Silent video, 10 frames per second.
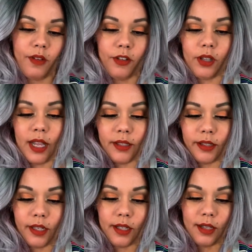
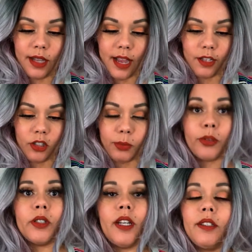Everlasting Lash
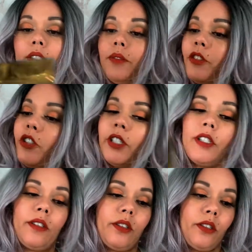Protective
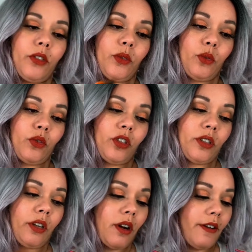Sheets.
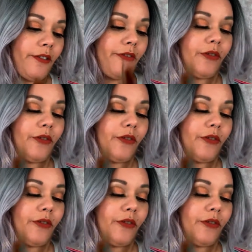There are